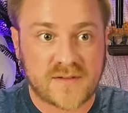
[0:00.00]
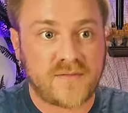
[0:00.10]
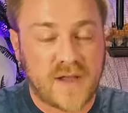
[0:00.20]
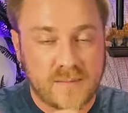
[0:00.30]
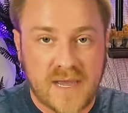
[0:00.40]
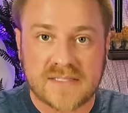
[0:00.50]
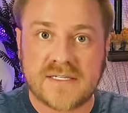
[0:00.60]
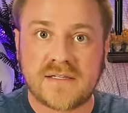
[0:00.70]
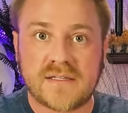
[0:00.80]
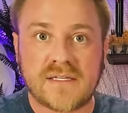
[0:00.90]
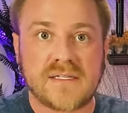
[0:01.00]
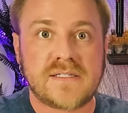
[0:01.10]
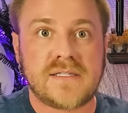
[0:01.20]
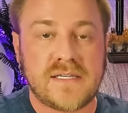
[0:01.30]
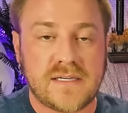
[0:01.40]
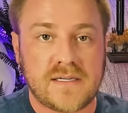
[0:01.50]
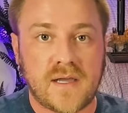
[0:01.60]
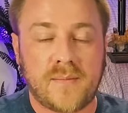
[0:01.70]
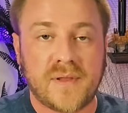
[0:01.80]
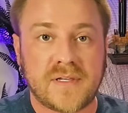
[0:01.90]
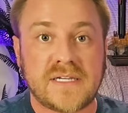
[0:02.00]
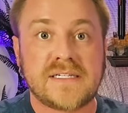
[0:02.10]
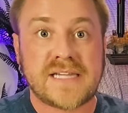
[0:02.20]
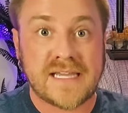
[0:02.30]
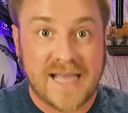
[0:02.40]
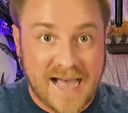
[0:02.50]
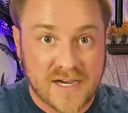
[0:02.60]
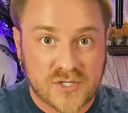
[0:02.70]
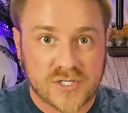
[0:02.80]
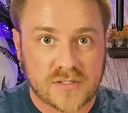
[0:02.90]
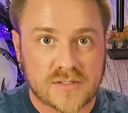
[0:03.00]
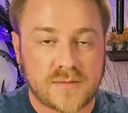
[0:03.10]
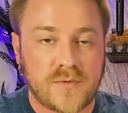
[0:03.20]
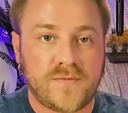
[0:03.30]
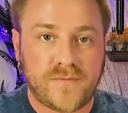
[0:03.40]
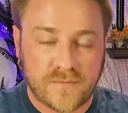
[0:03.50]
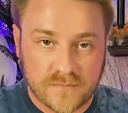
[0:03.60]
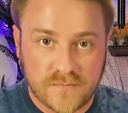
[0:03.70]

The divine masculine is the ability to take action, to move